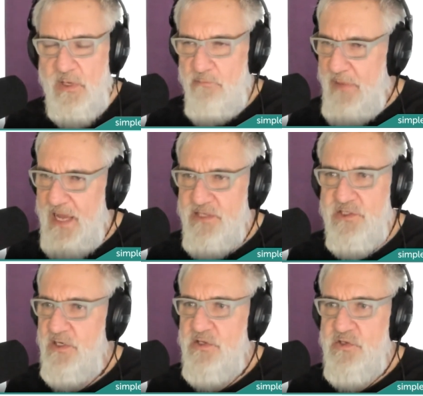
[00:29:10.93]

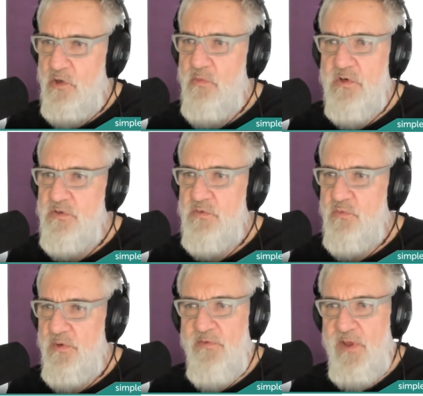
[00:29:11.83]
matching consumers
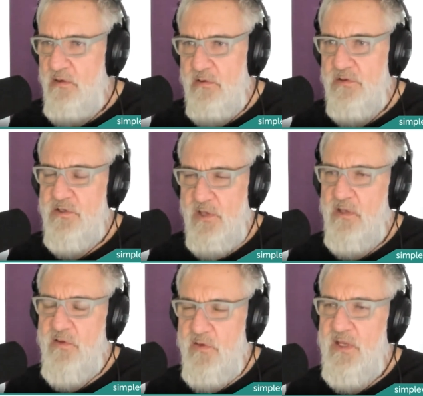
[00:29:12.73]
with vendors and
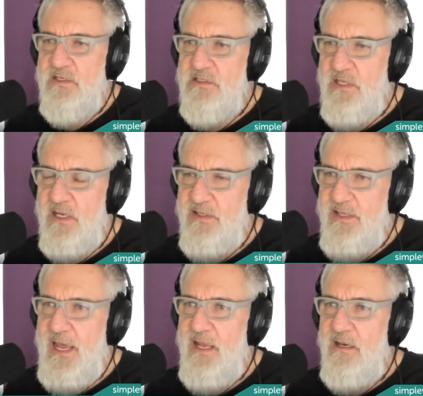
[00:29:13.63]
things like
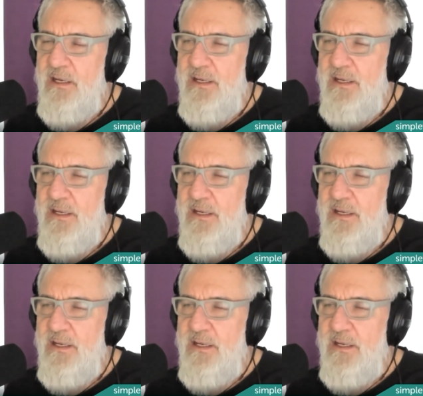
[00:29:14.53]
that.